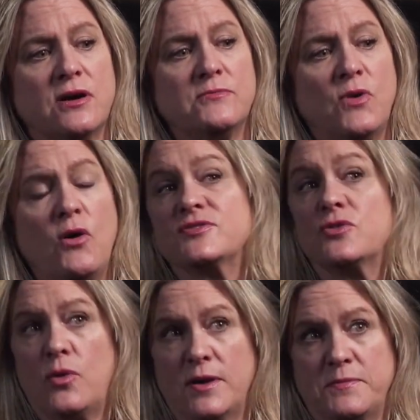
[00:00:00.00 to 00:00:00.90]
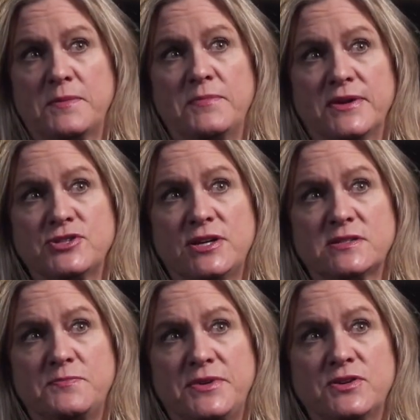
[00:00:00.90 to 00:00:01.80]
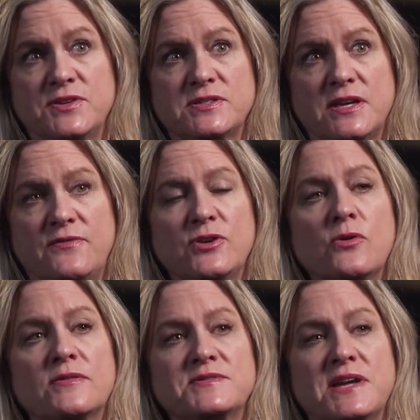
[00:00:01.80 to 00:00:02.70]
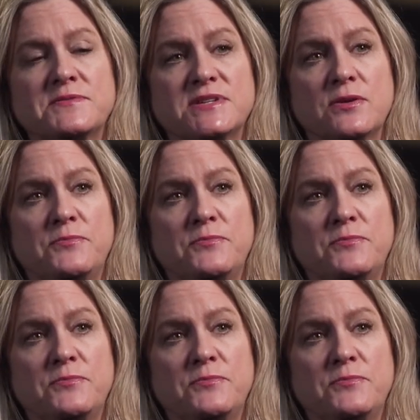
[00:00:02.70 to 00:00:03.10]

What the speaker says: often quite big budget, because if you are adapting a